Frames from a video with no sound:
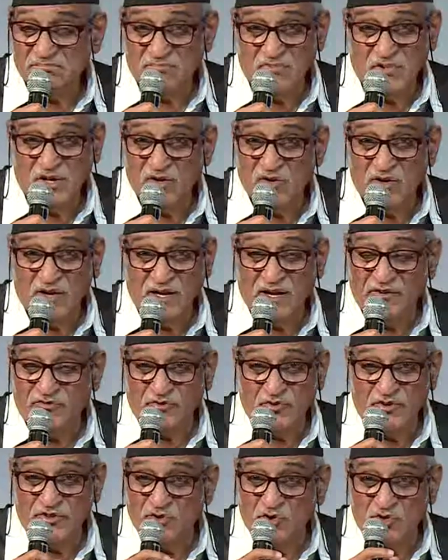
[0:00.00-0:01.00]
well, you are
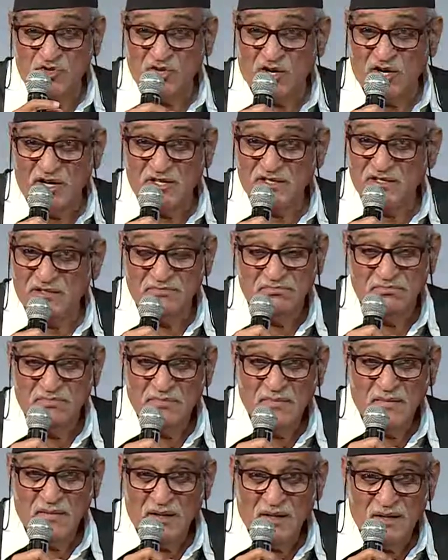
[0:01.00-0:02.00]
left with no choice
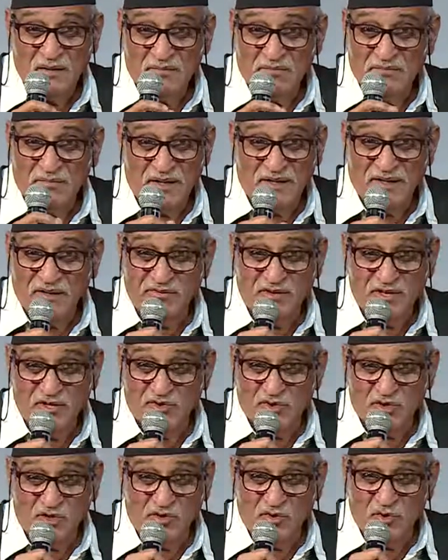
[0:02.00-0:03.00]
but
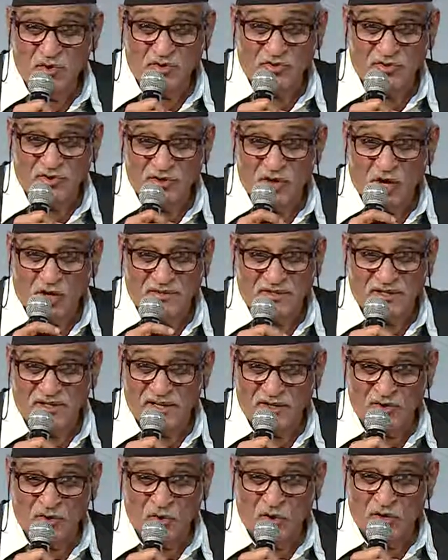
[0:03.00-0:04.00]
eventually go to a doctor
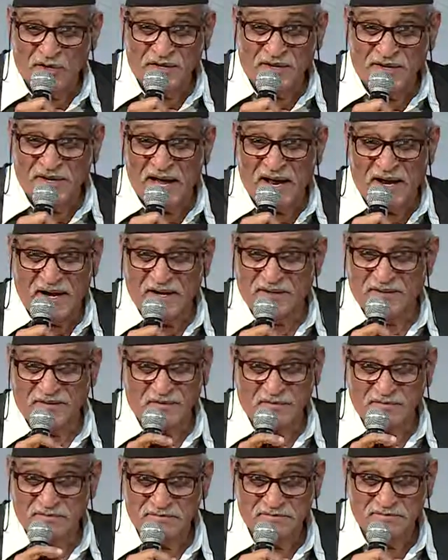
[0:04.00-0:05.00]
and go on a diet.
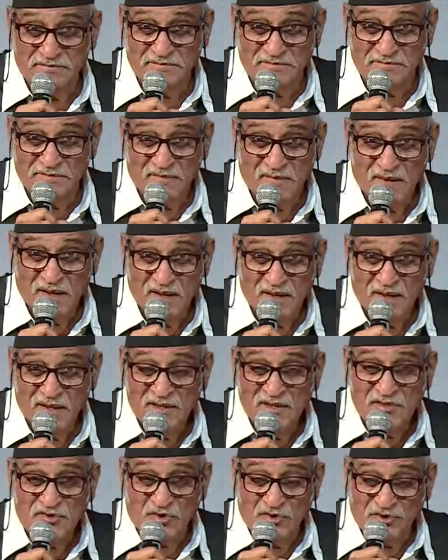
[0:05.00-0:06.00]

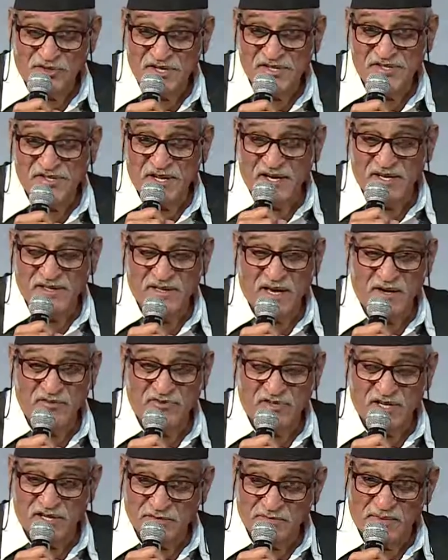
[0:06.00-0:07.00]
So these days, I've
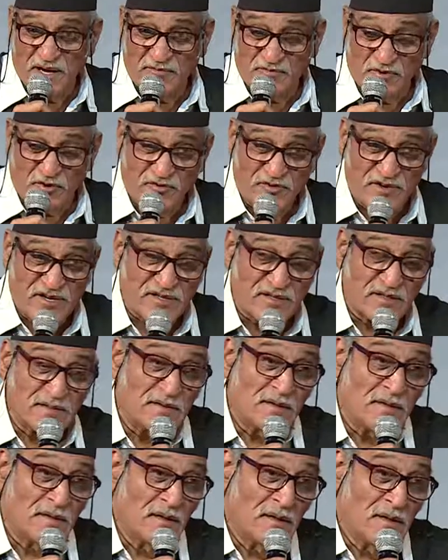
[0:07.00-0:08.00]
changed my profession.
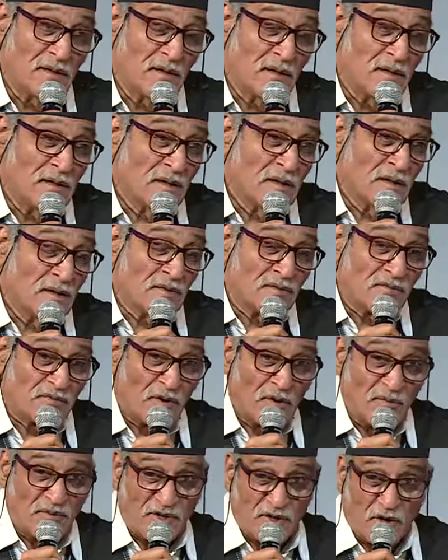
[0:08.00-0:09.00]

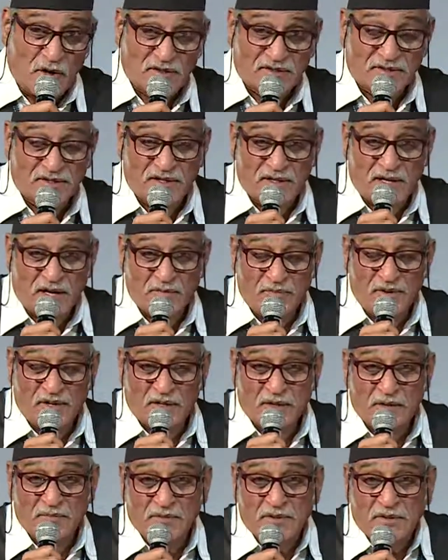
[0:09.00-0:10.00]
From a doctor, I
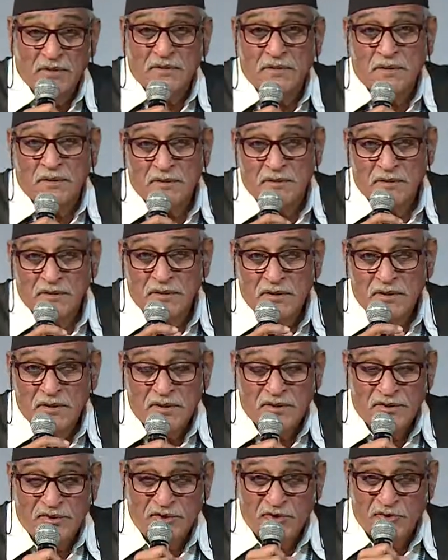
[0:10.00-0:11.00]
become a
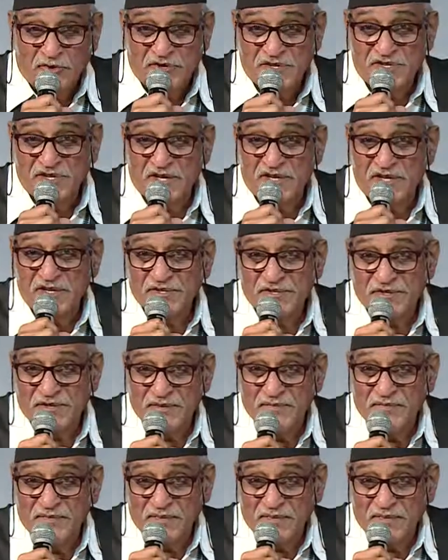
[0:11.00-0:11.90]
nutritionist.